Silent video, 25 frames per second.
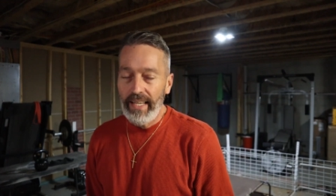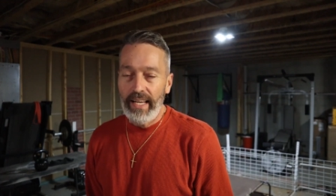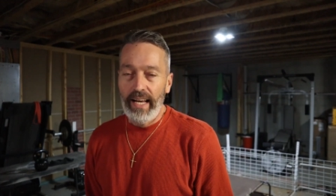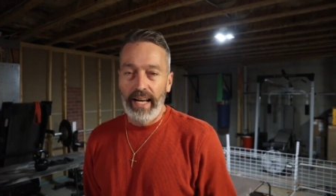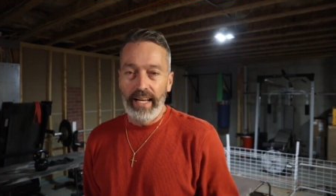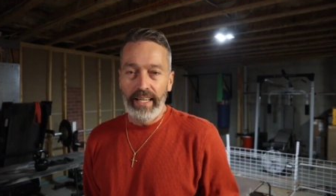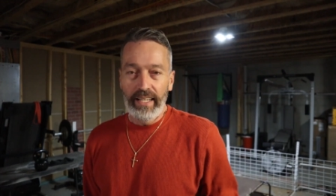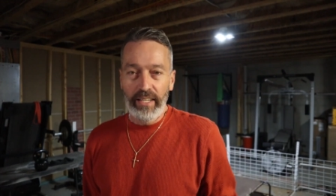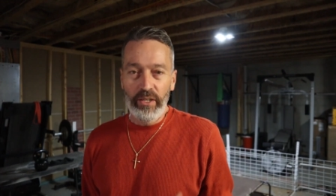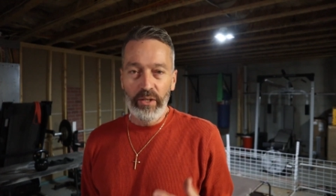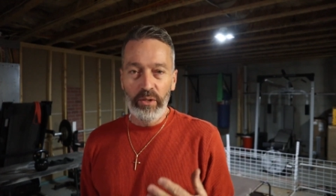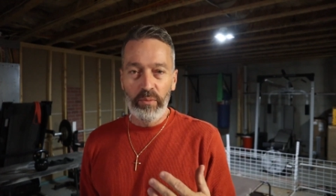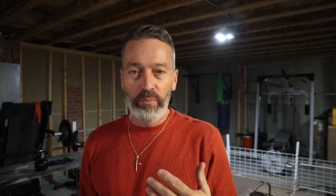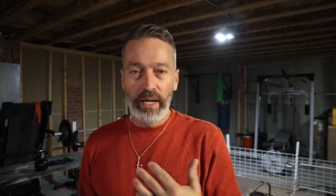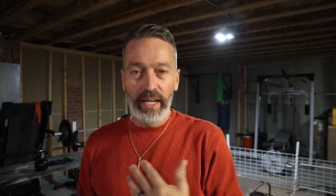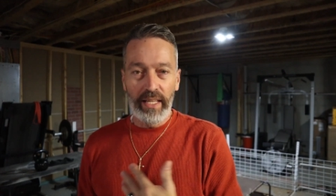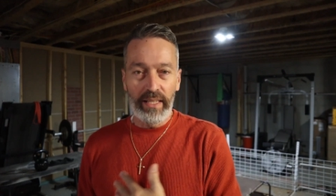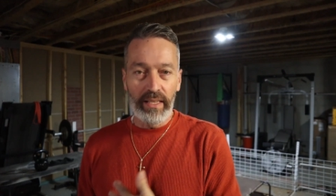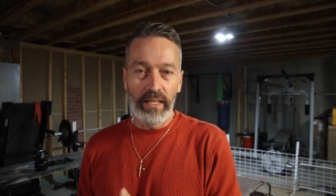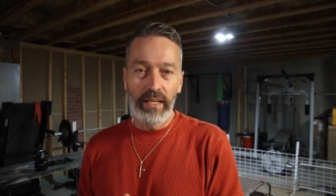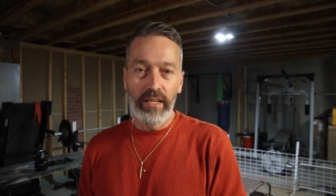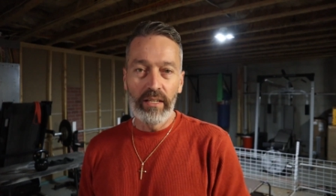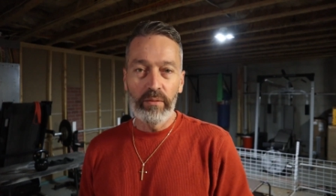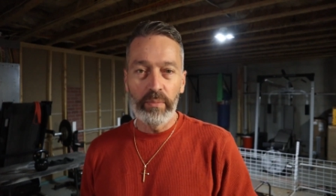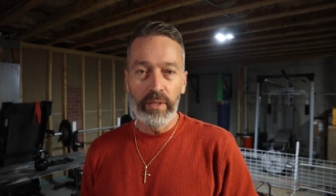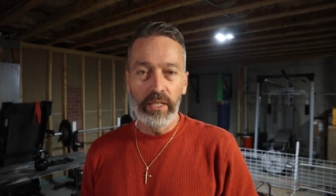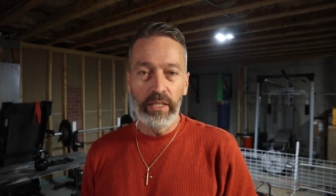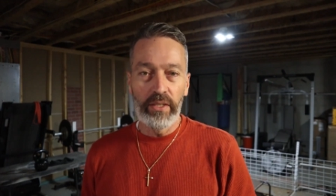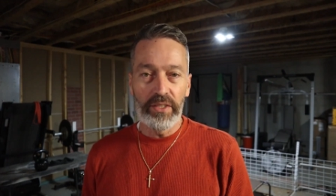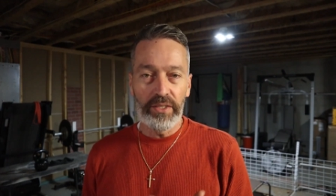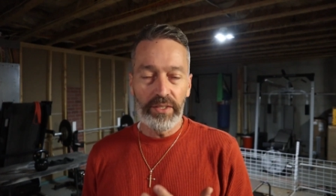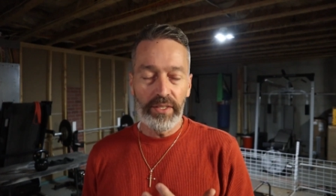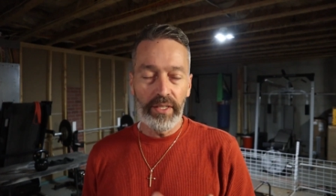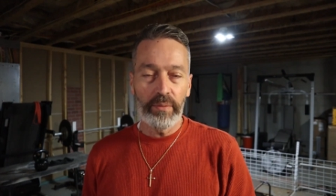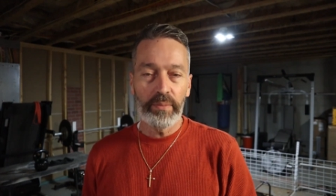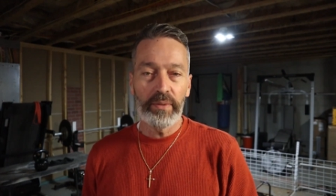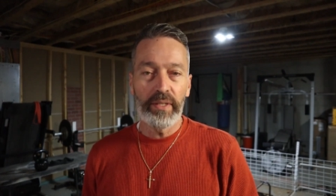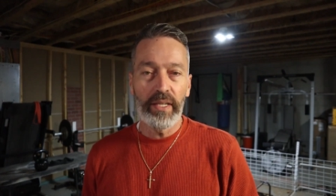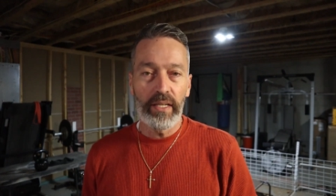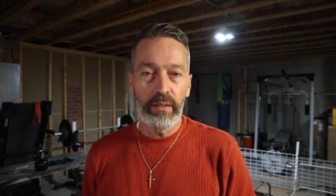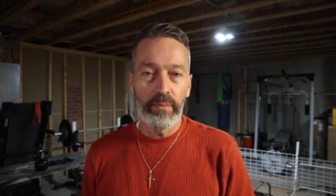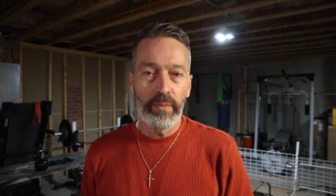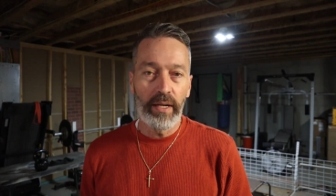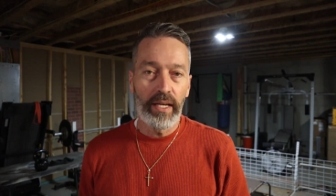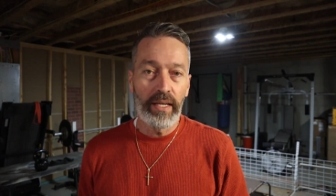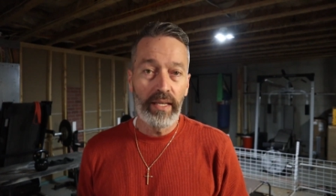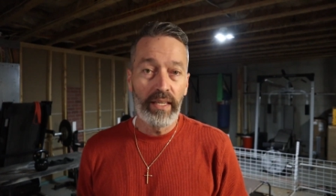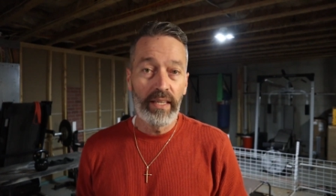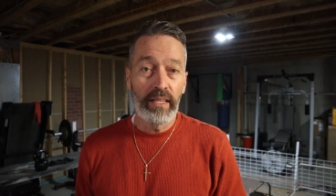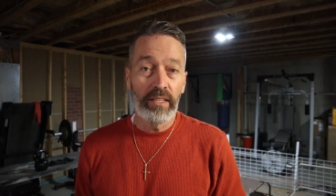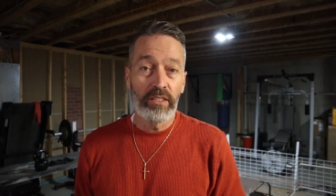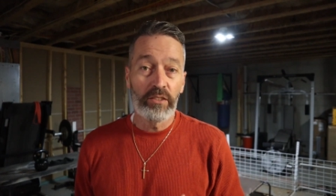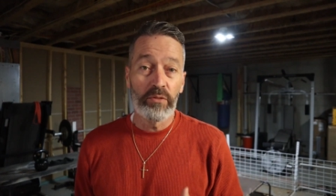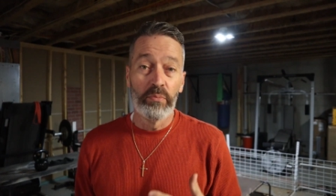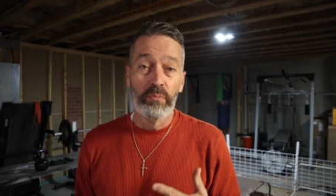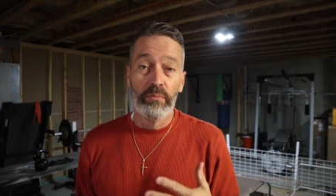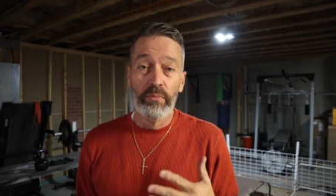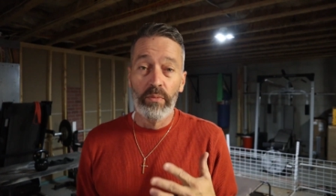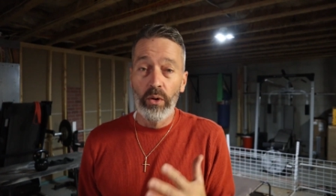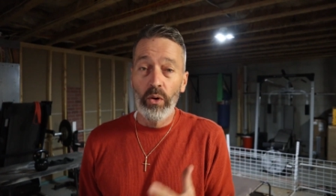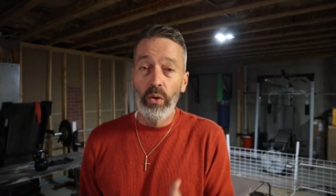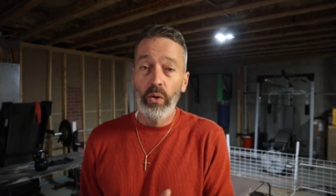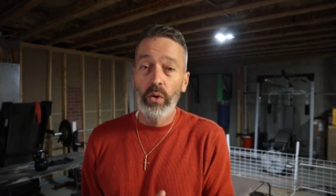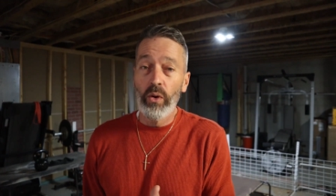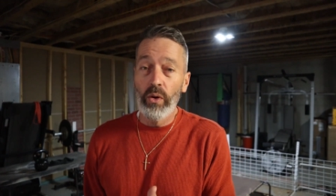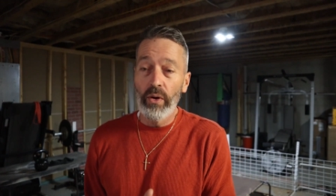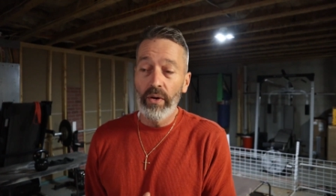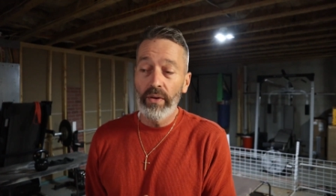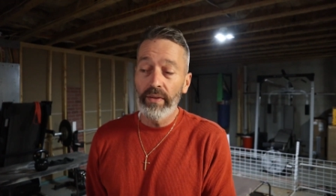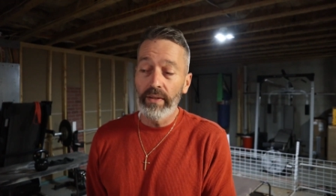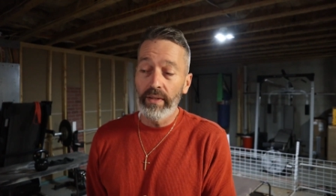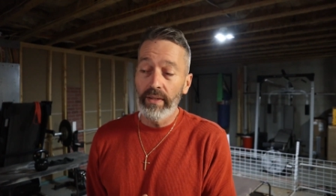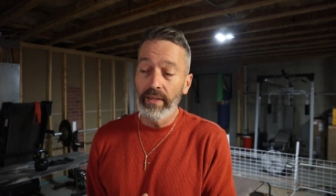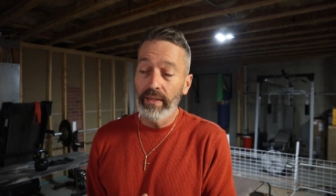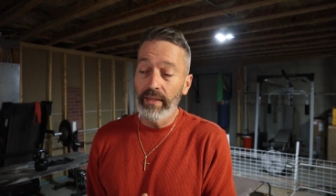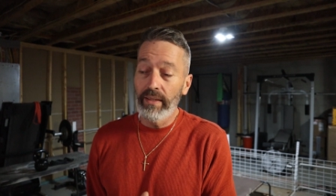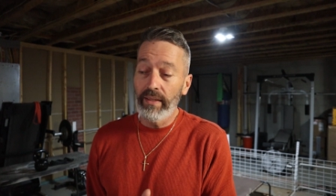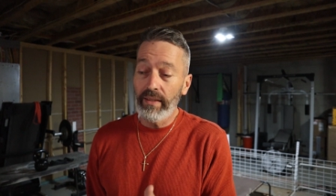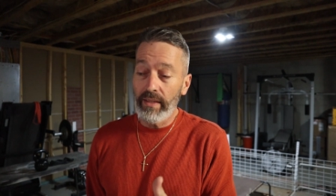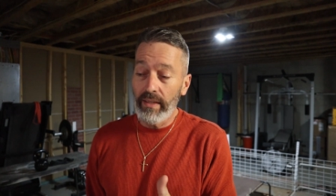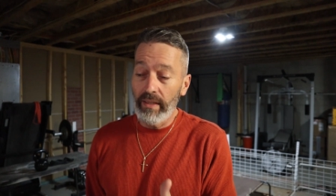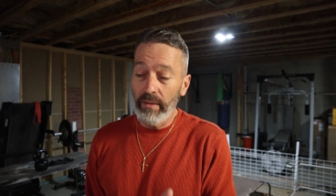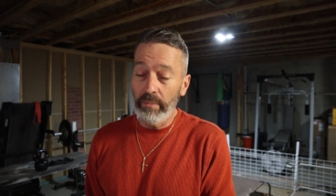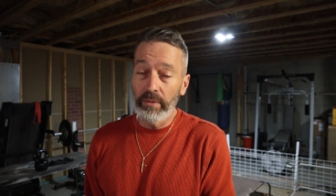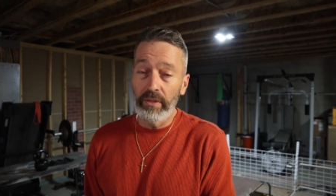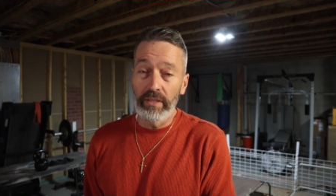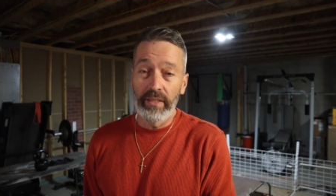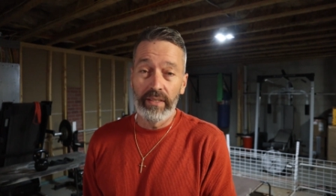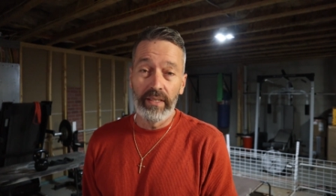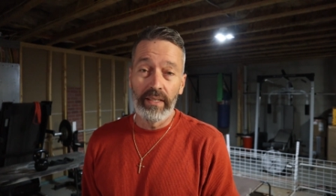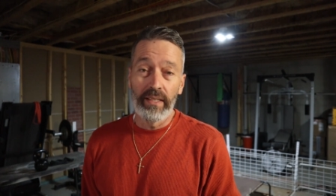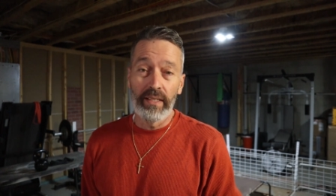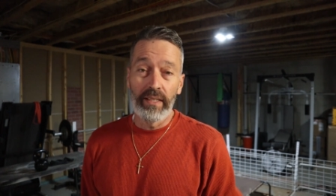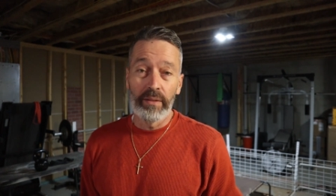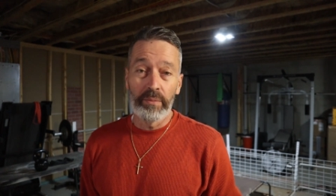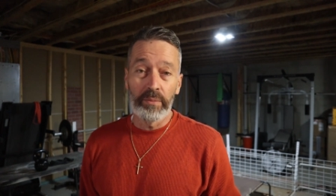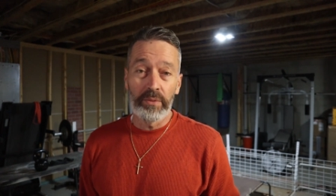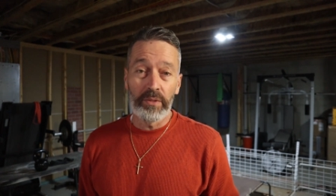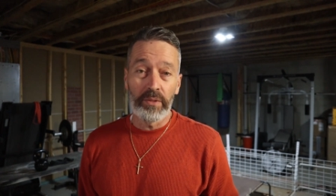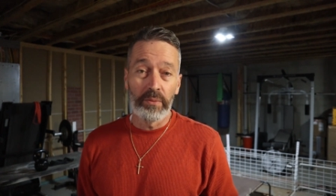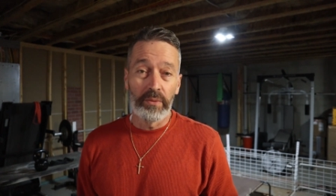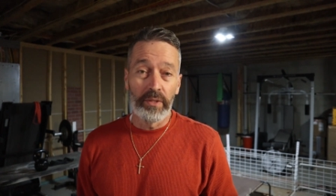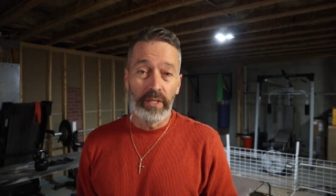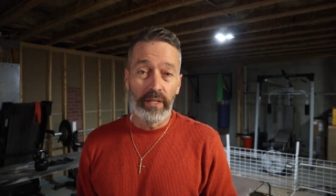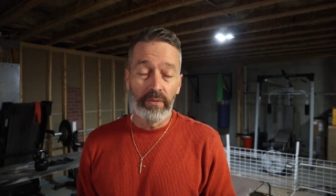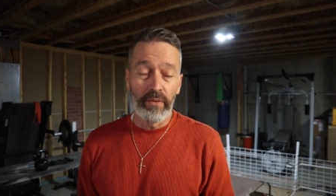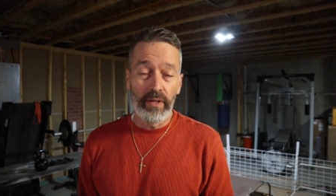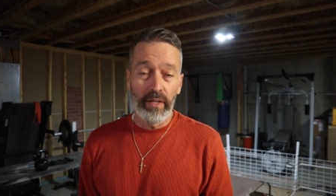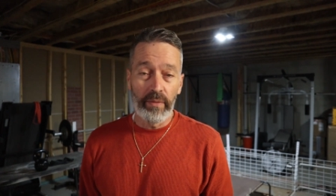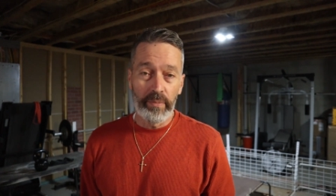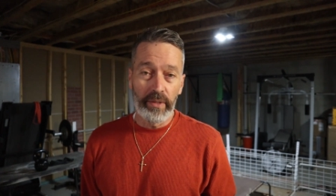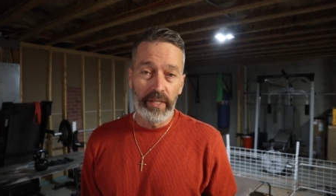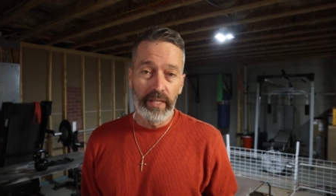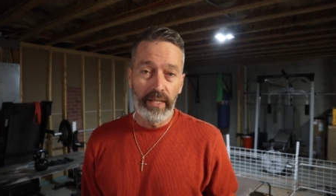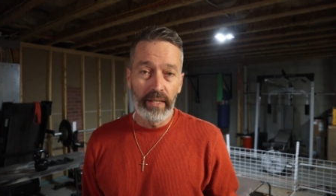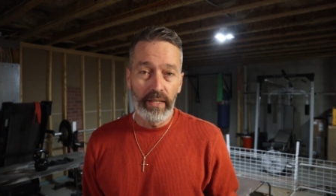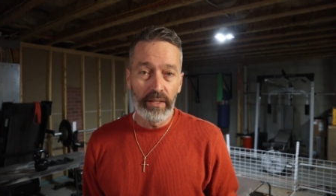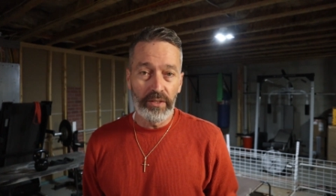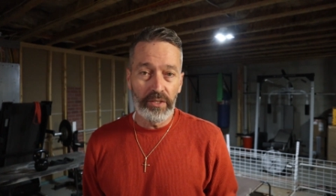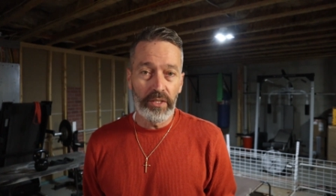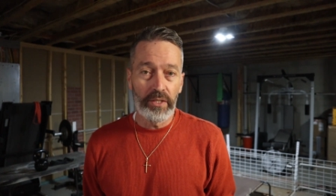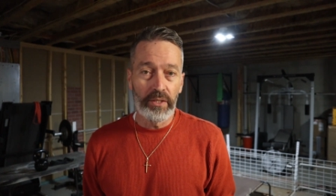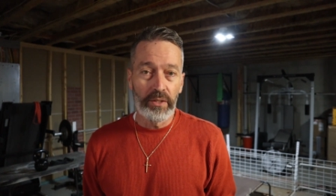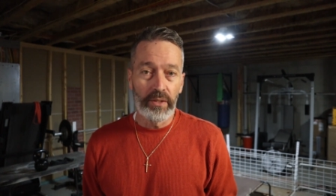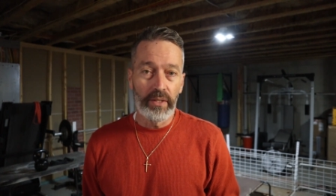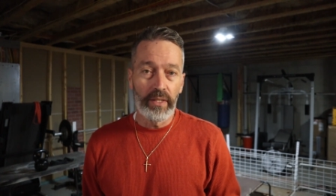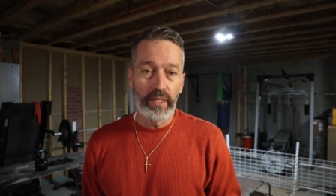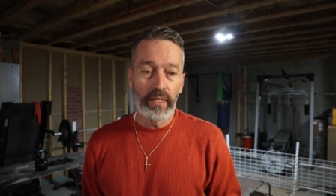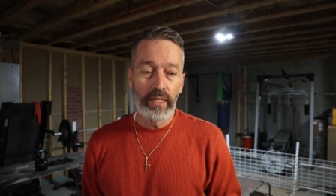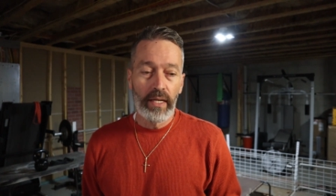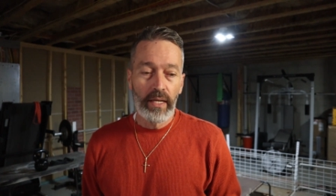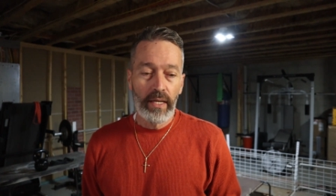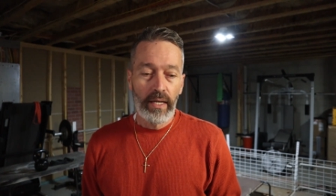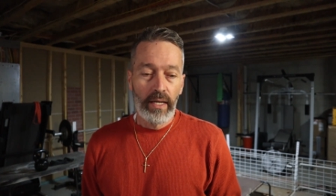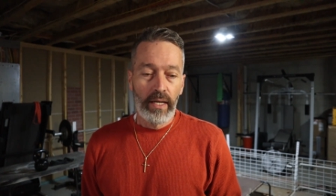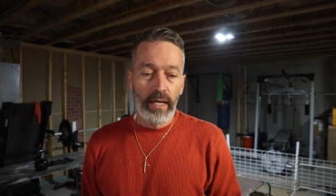I know my longbow has jumped out of my hands more than a couple of times whenever I've been out shooting.